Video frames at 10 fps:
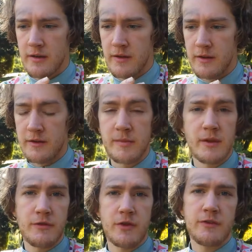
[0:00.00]
this will be
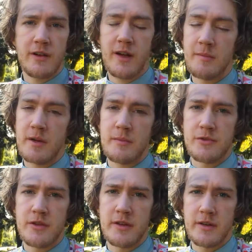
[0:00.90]
the first time that I'm
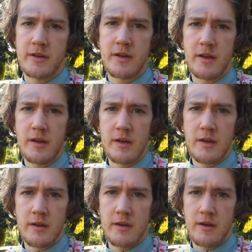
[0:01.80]
training
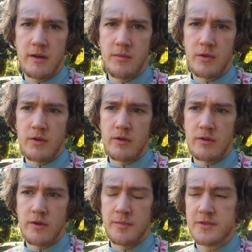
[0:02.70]

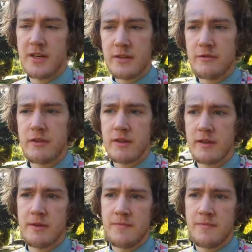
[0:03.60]
more objectively